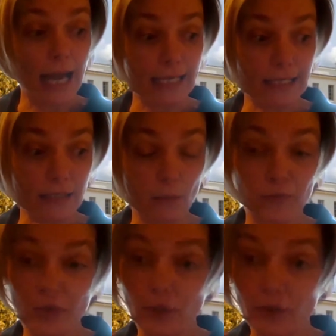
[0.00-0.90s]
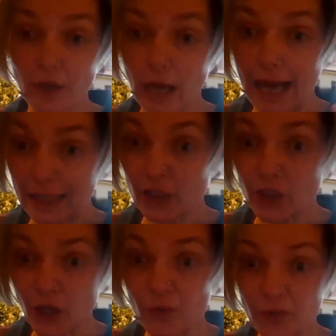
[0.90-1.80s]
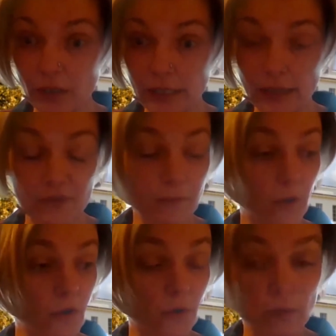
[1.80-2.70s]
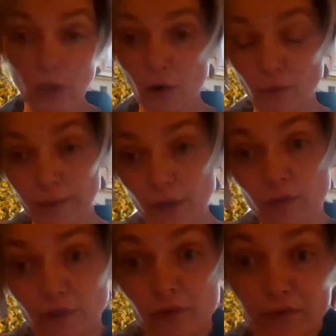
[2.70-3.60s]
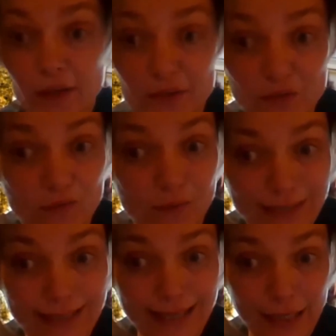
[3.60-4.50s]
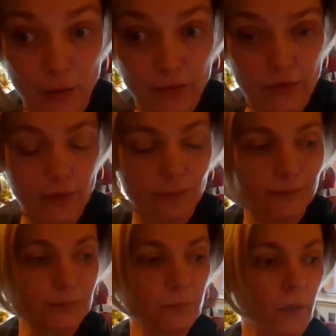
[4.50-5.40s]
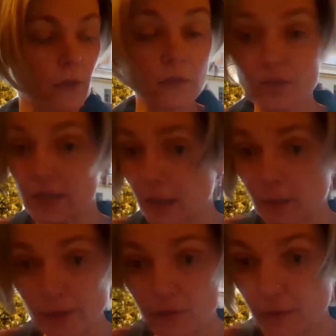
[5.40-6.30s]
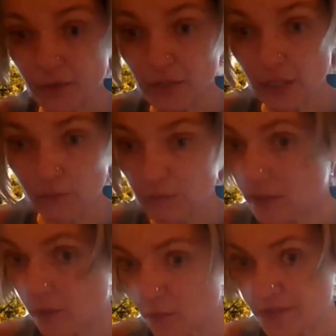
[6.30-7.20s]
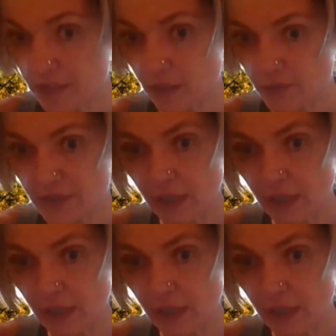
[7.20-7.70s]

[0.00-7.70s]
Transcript: And it's something that anecdotally I've spoken to a lot of women who, who found it's really helped them. It doesn't help everybody, and you know, obviously there